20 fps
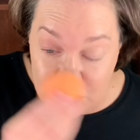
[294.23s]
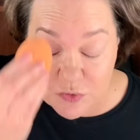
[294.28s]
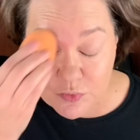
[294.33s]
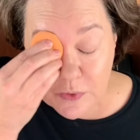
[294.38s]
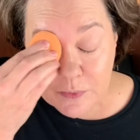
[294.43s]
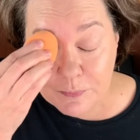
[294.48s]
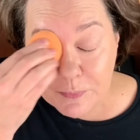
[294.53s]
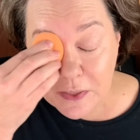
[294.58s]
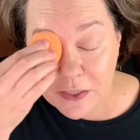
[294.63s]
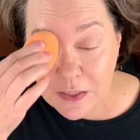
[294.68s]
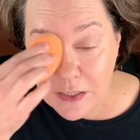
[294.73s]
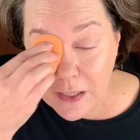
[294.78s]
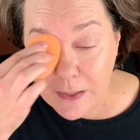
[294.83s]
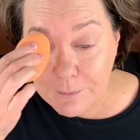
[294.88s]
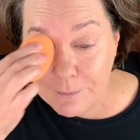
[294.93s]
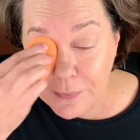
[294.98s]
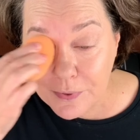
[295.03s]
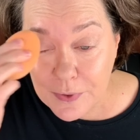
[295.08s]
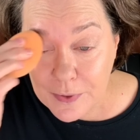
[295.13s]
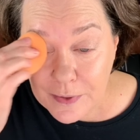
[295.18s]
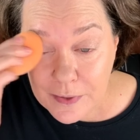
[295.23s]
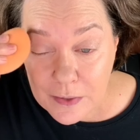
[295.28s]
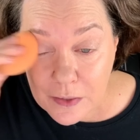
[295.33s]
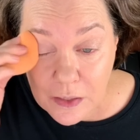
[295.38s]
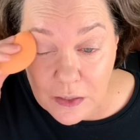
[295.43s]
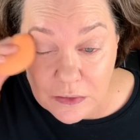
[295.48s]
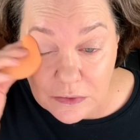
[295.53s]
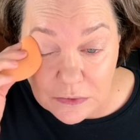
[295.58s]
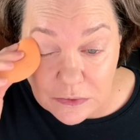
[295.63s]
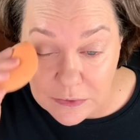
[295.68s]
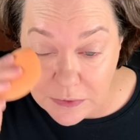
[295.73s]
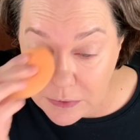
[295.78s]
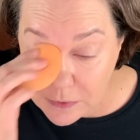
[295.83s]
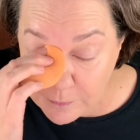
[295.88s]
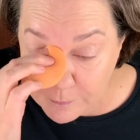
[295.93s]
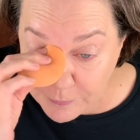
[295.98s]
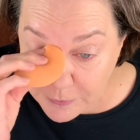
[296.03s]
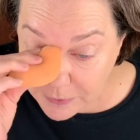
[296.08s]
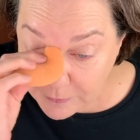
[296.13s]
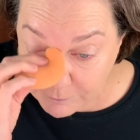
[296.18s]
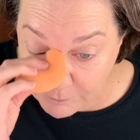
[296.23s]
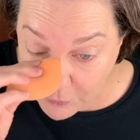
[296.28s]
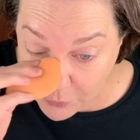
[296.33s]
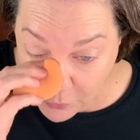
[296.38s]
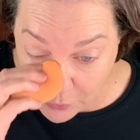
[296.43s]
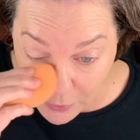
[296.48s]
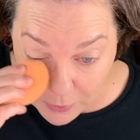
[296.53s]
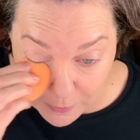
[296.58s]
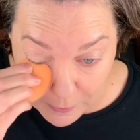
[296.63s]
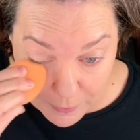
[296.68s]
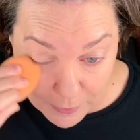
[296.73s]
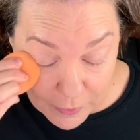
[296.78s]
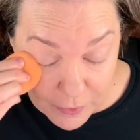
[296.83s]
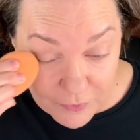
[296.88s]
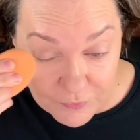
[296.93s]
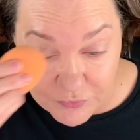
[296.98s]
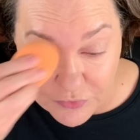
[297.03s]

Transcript: will pick up a little bit more of